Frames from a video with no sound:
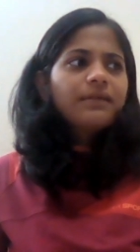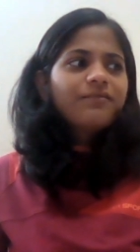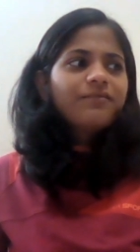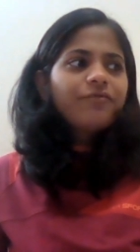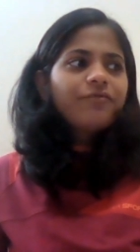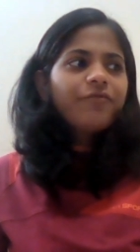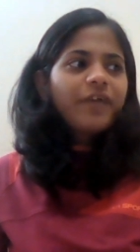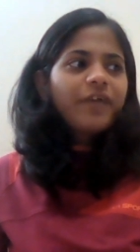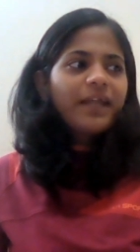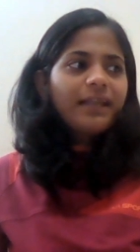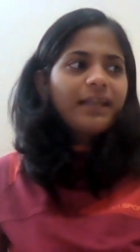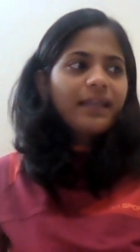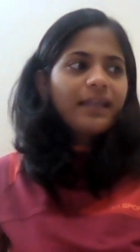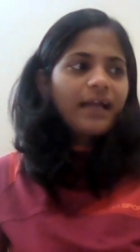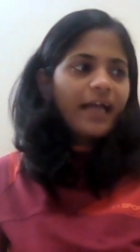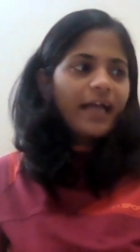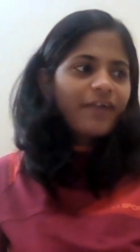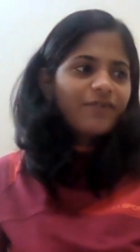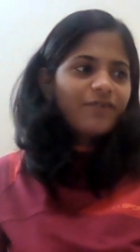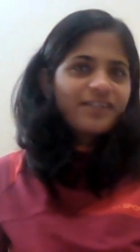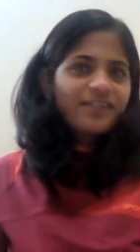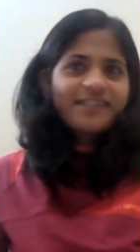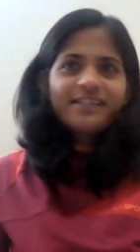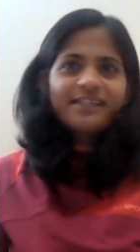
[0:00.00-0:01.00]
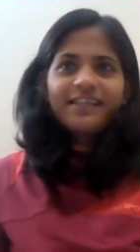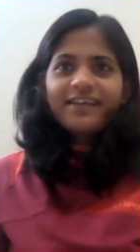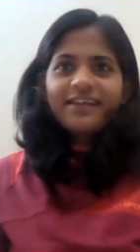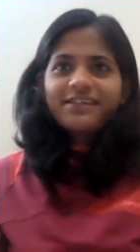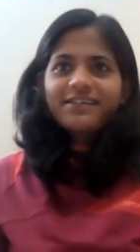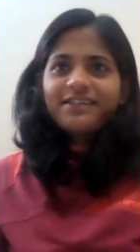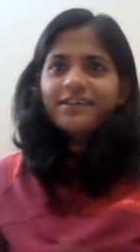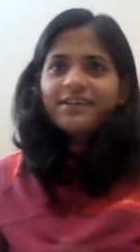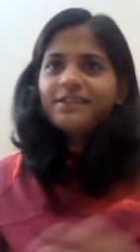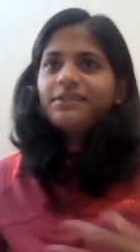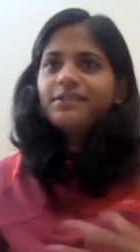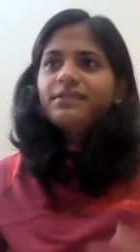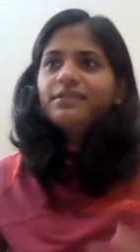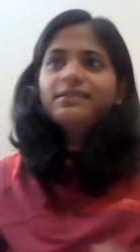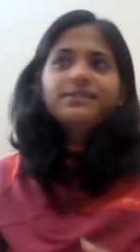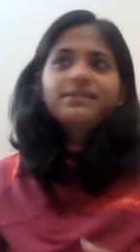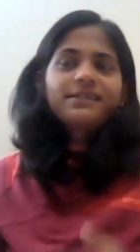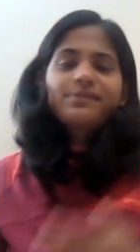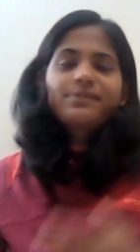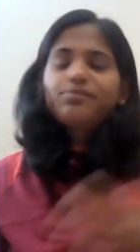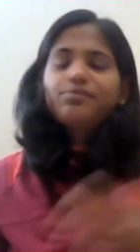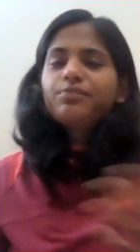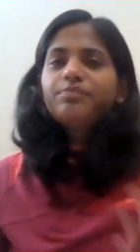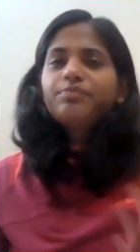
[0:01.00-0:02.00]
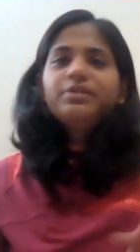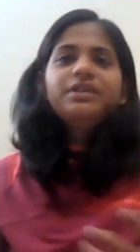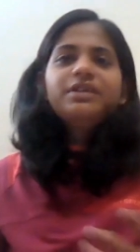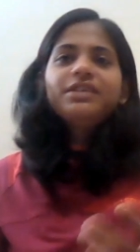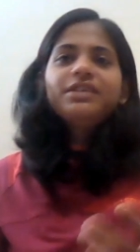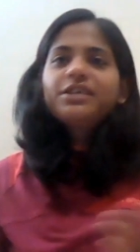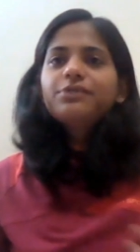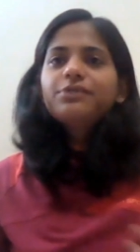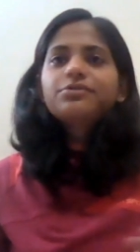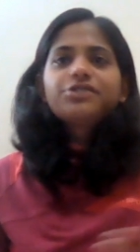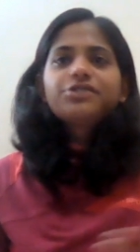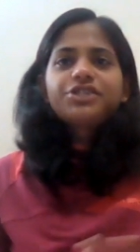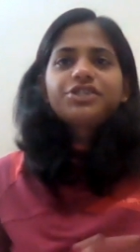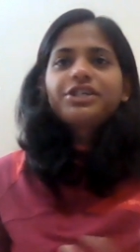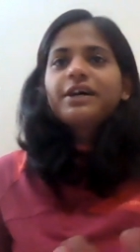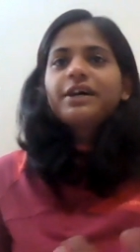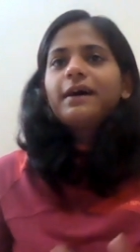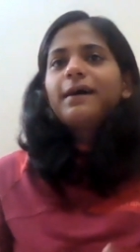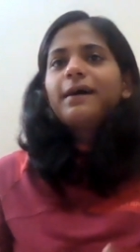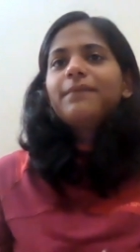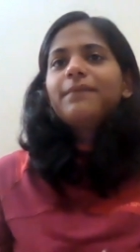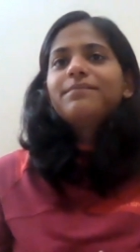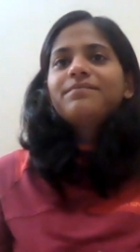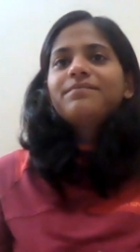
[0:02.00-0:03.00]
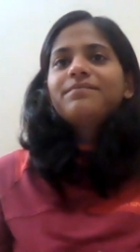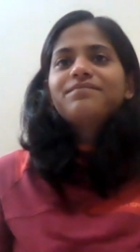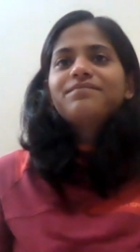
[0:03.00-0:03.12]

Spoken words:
When I was selected in this PT Usha